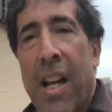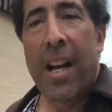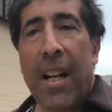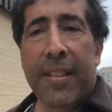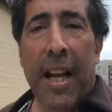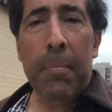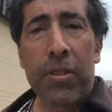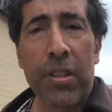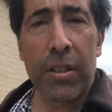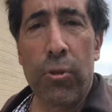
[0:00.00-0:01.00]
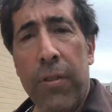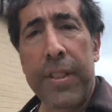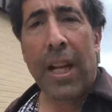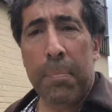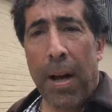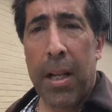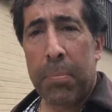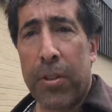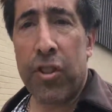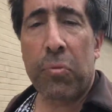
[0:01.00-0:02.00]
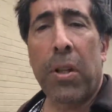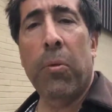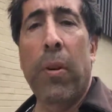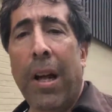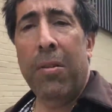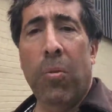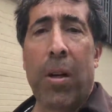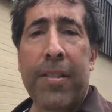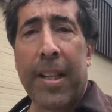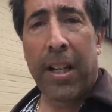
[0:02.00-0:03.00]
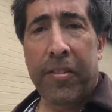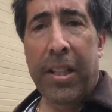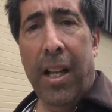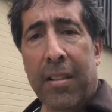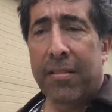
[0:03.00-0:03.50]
I said, how much is a Louis Vuitton pocketbook? She said, well, the one I want is $800.